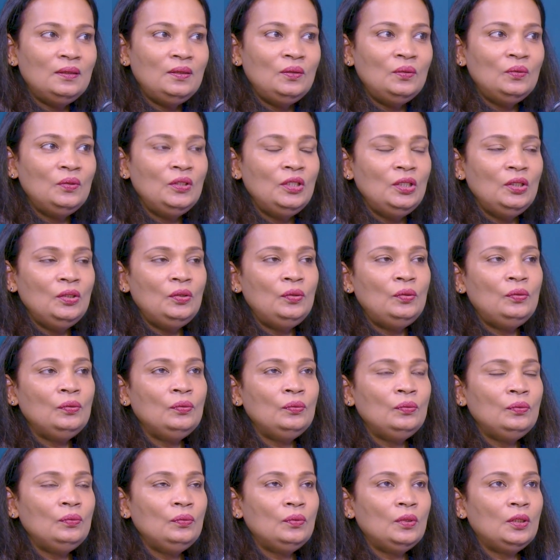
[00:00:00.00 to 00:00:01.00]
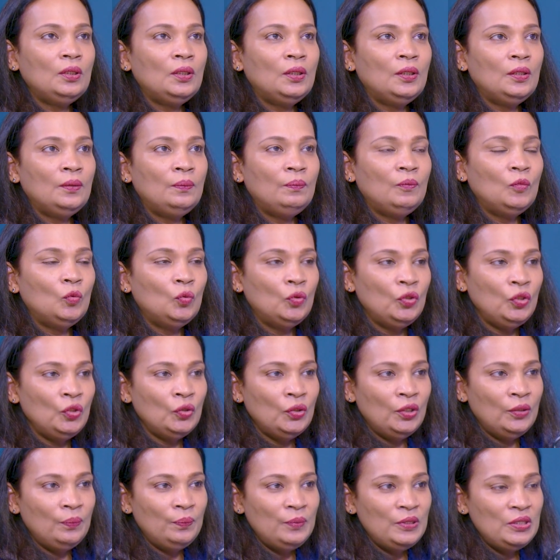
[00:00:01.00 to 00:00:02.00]
You need to own your
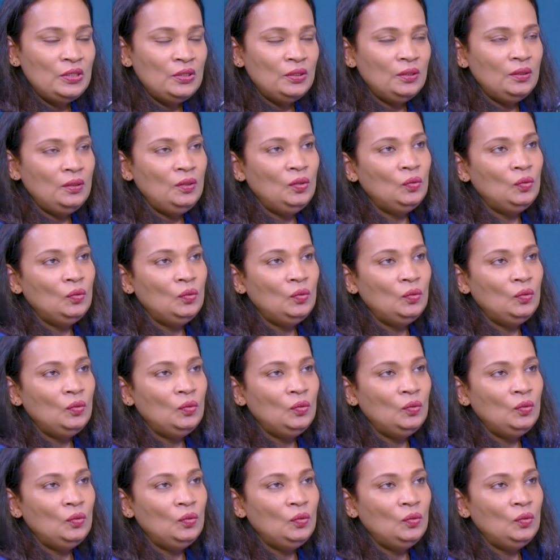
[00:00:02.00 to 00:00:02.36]
ambition.